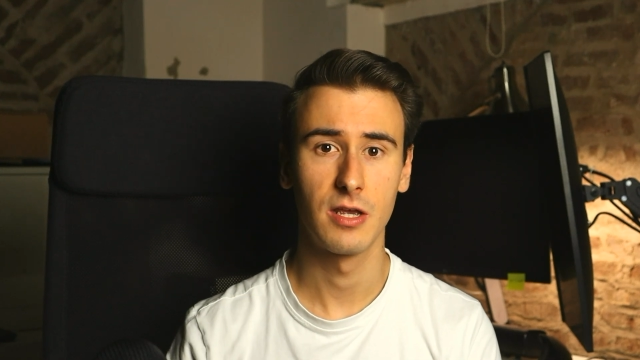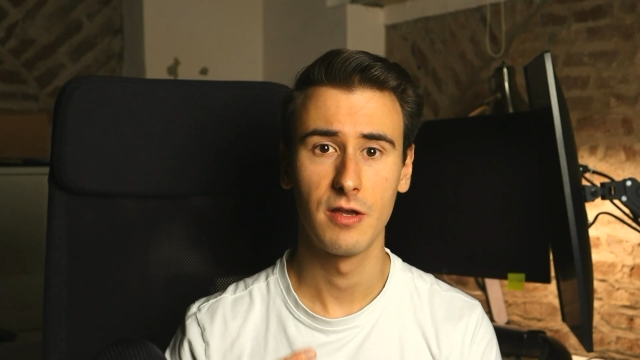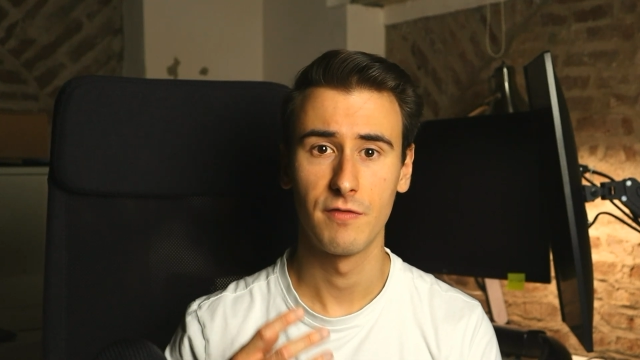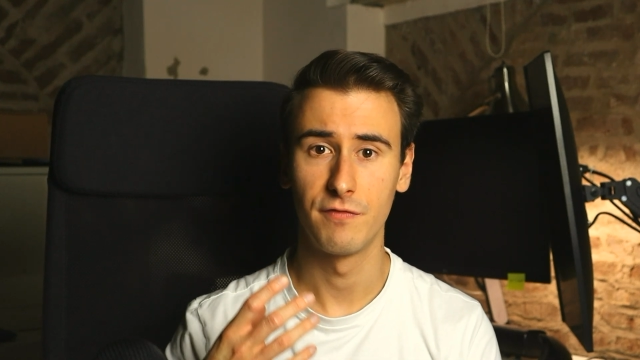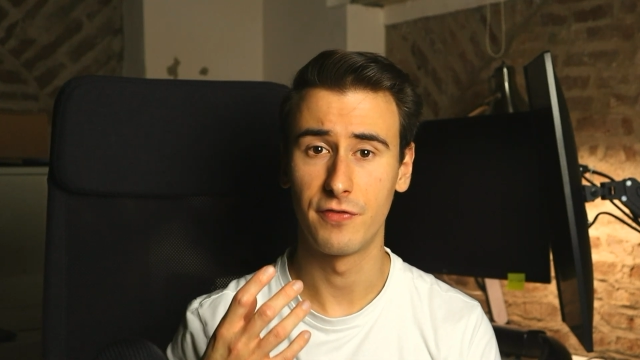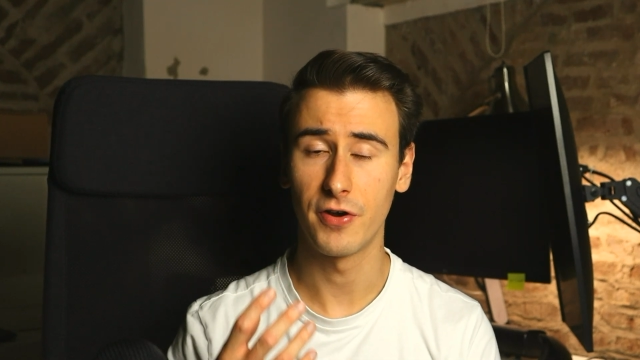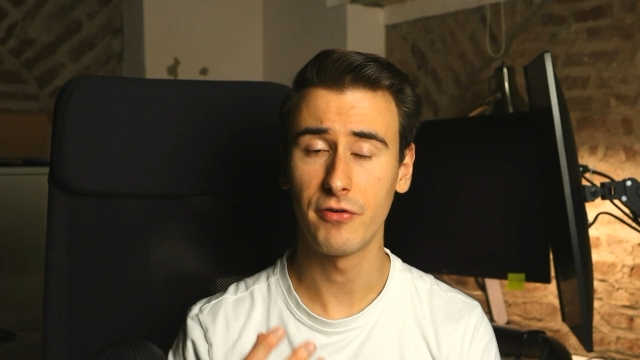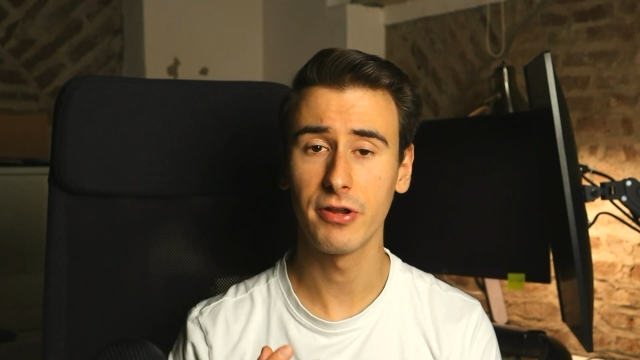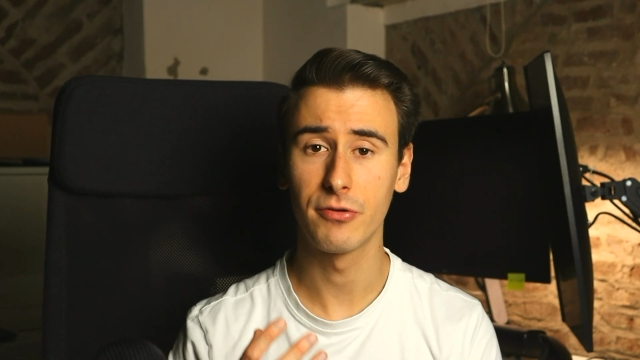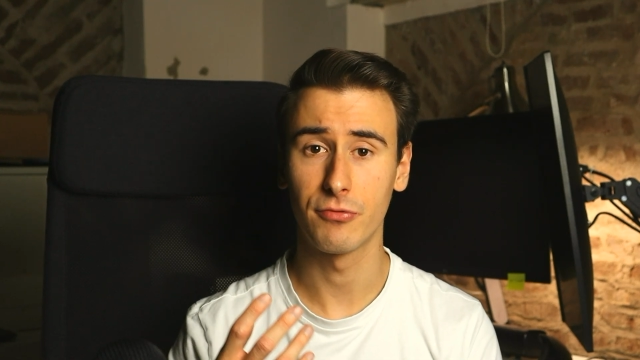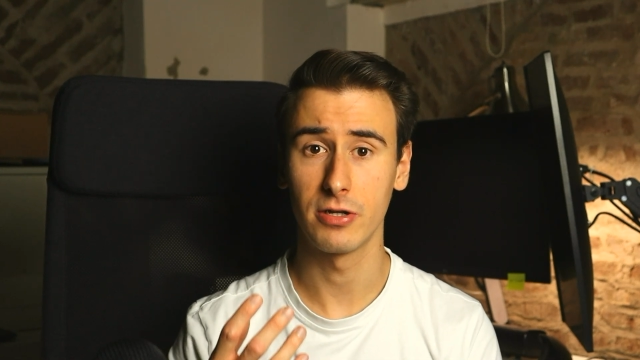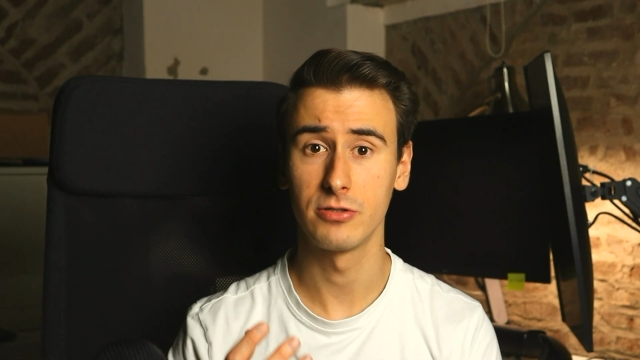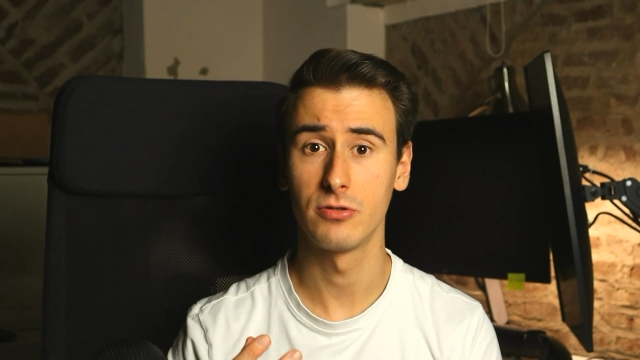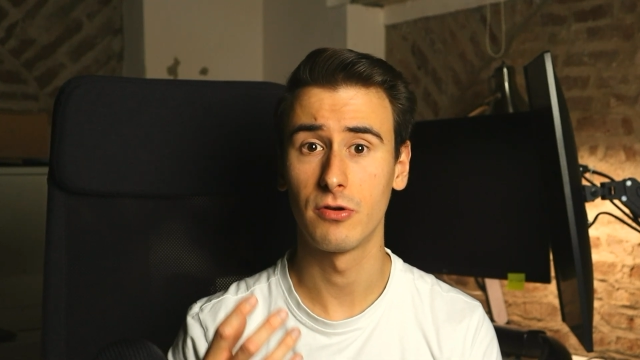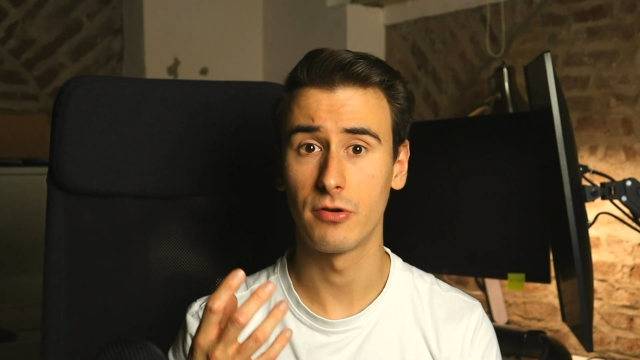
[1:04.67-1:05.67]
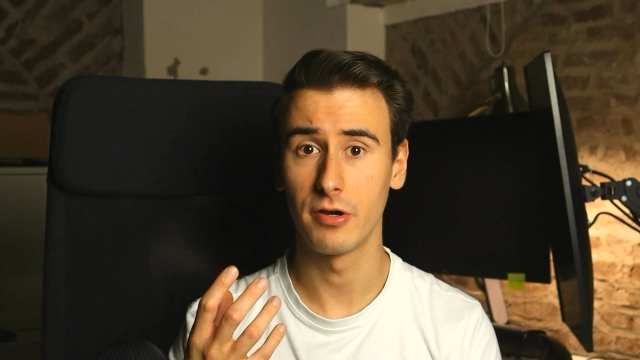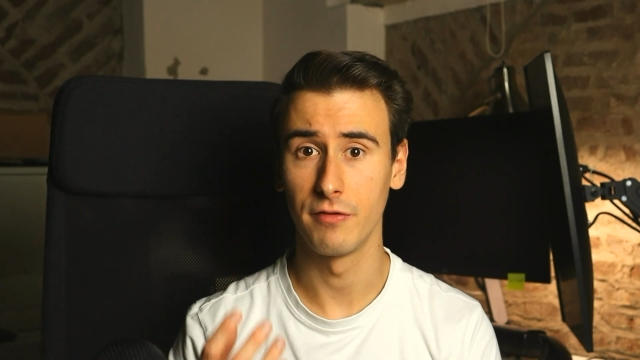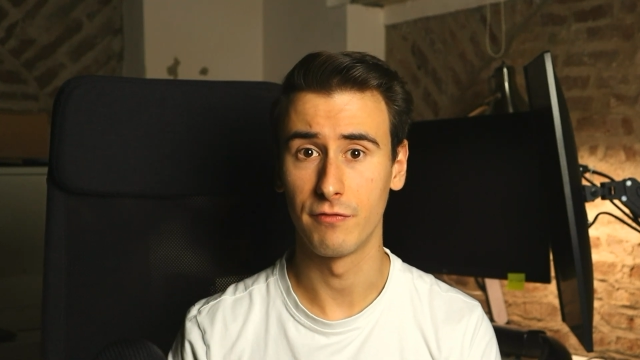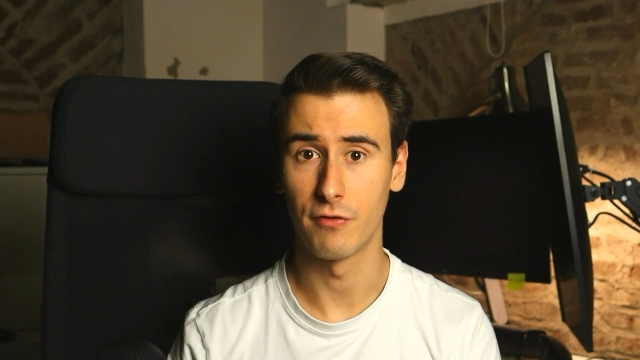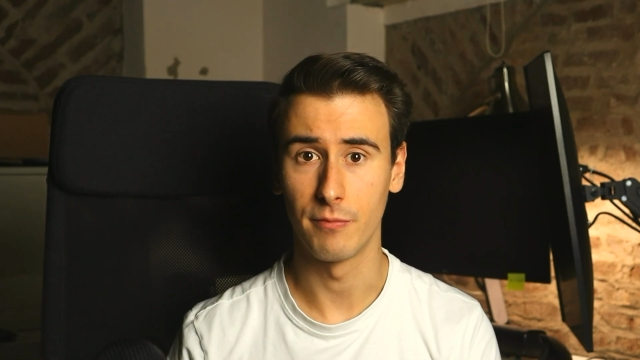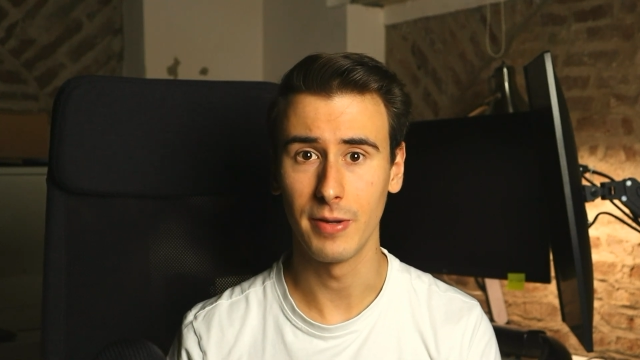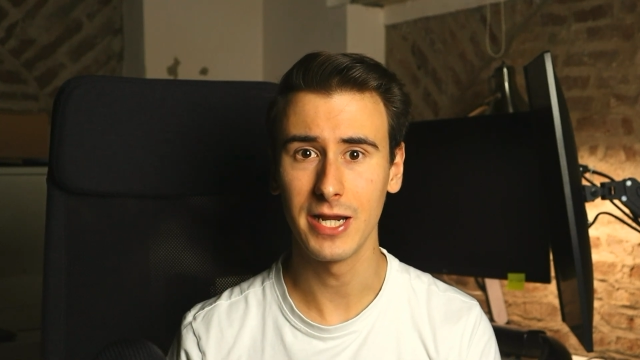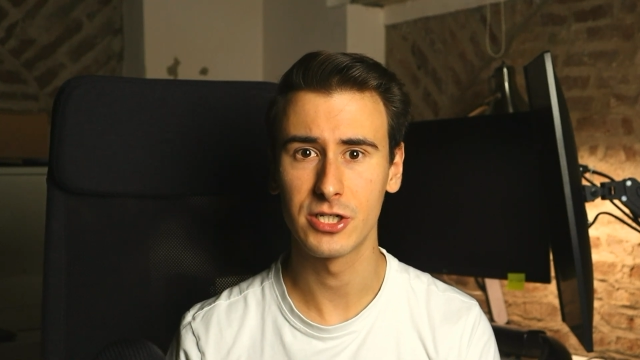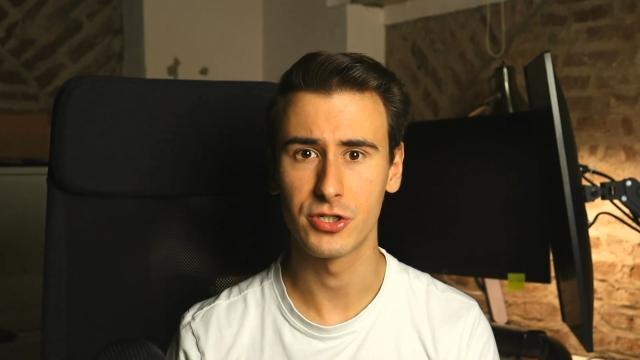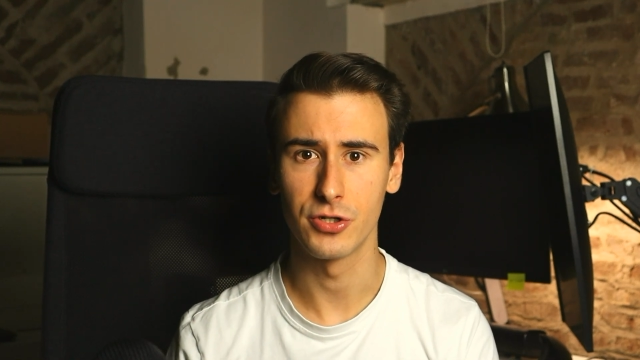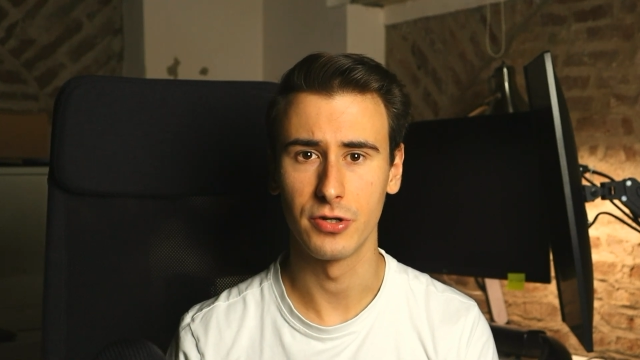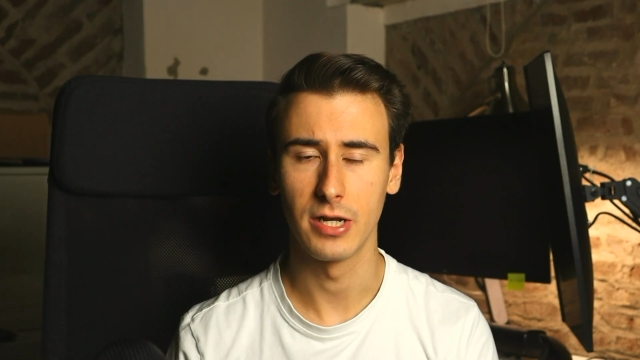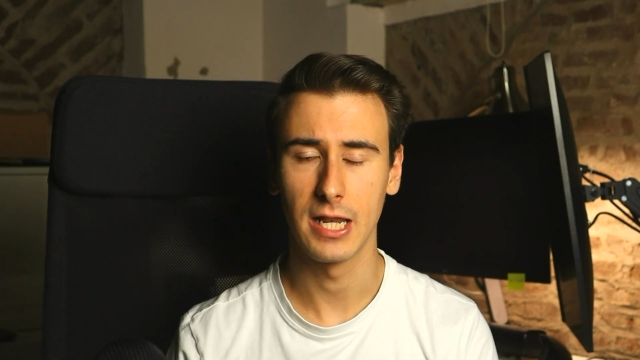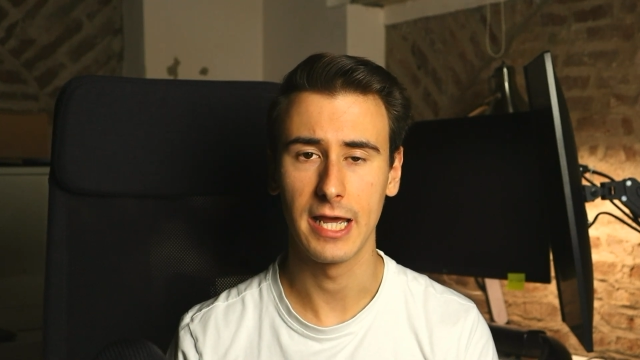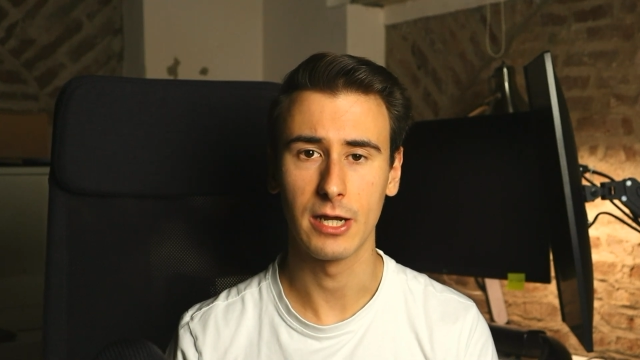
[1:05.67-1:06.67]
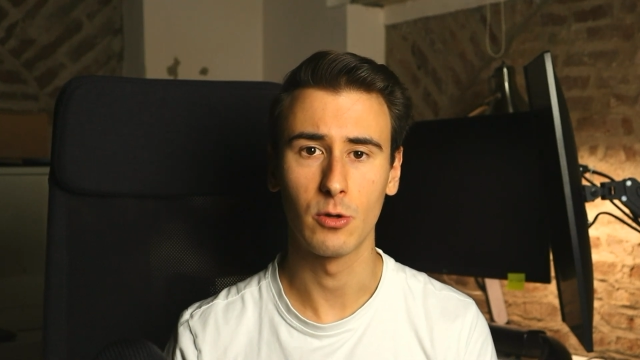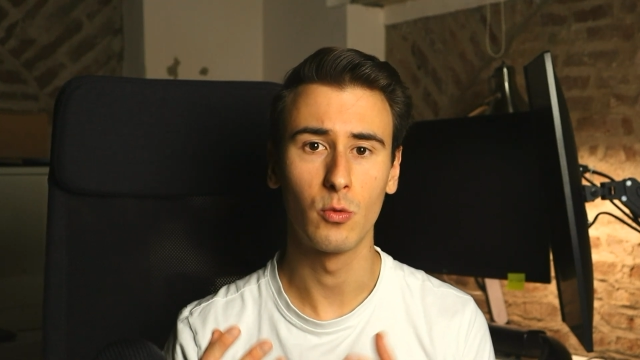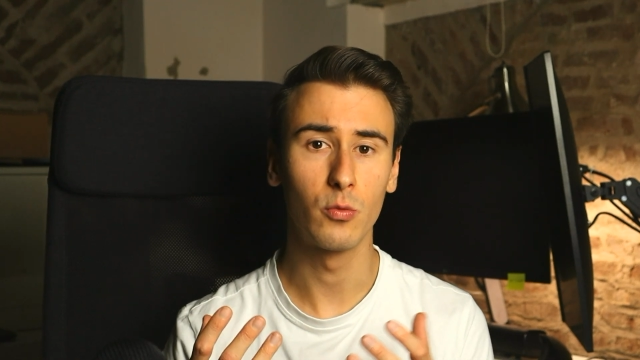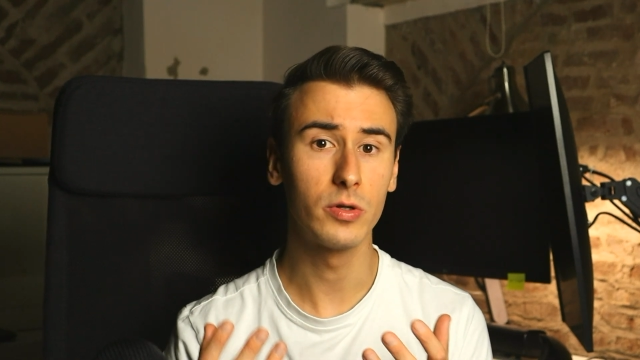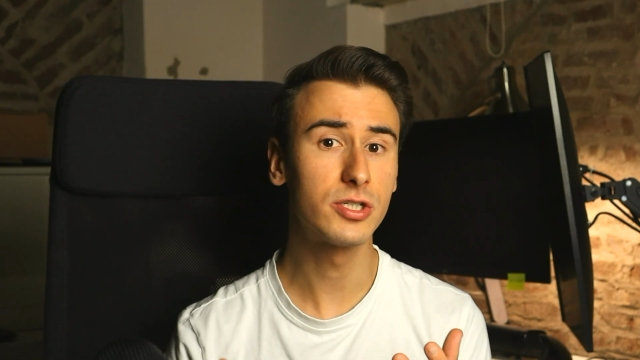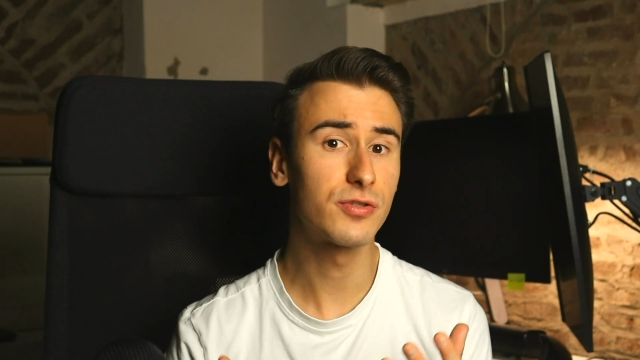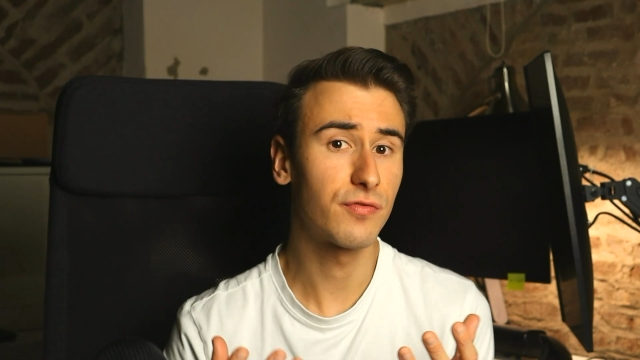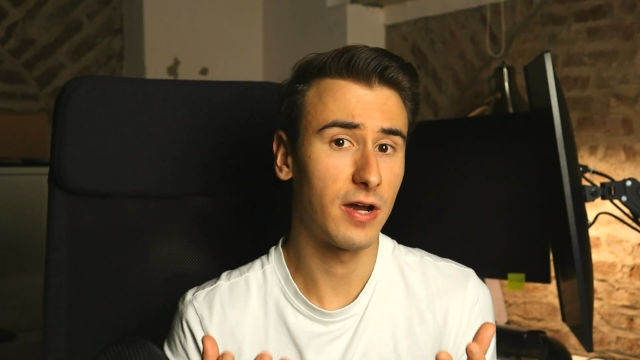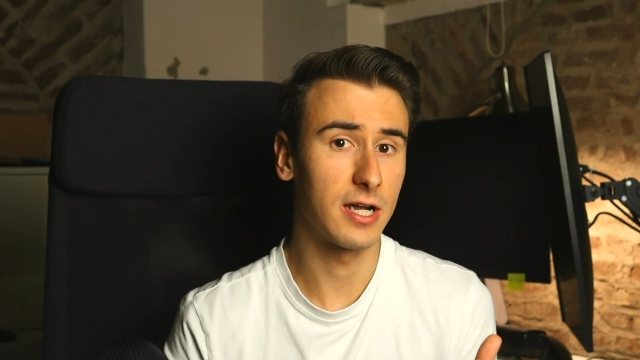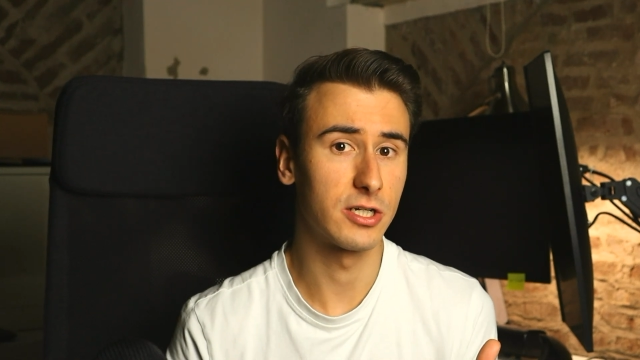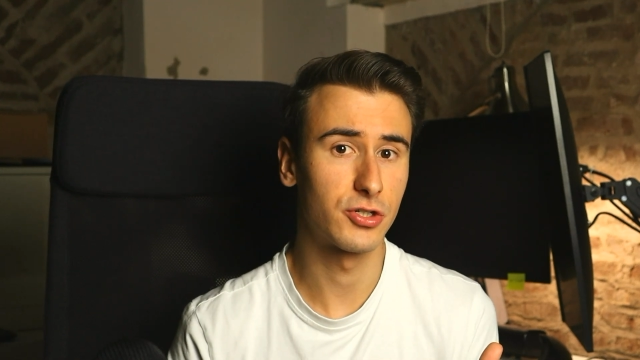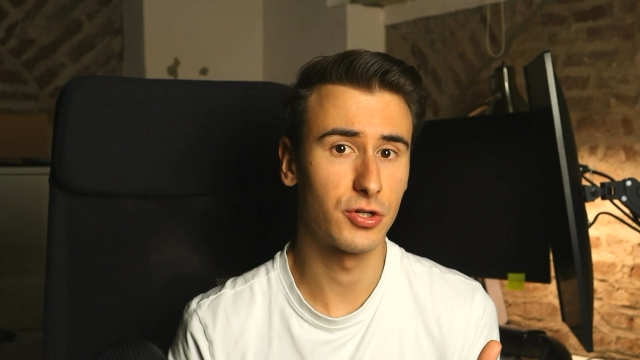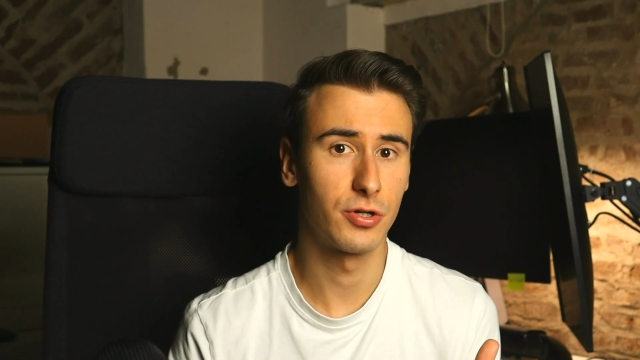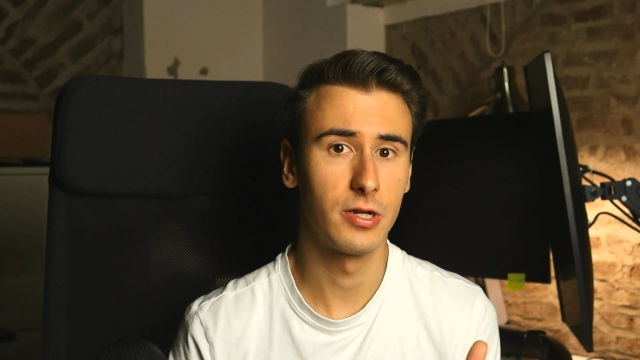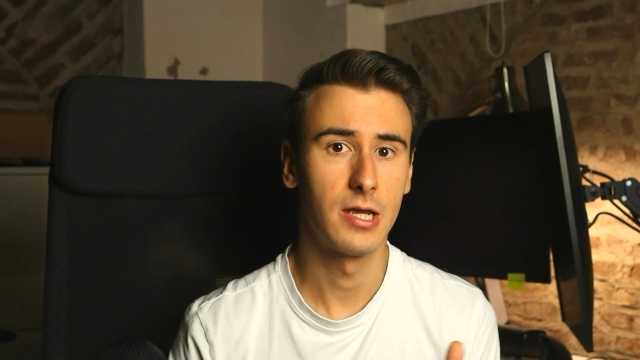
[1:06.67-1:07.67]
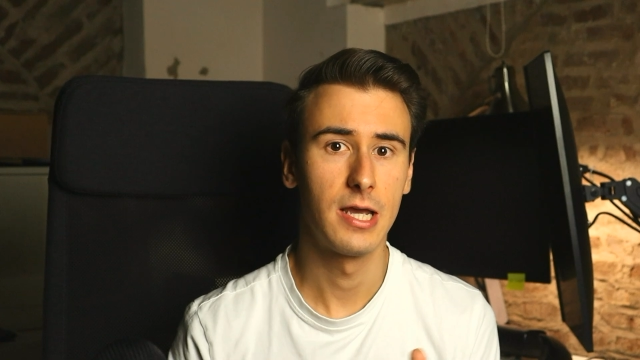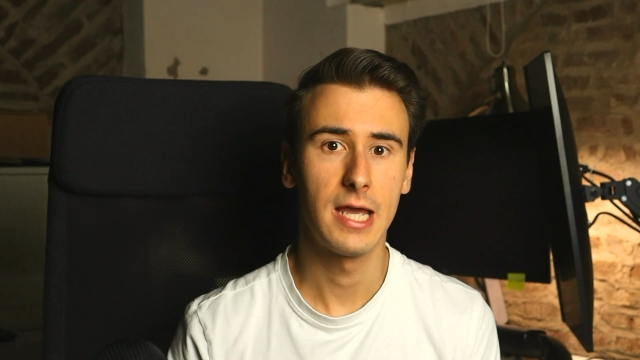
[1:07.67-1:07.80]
very granular information like which function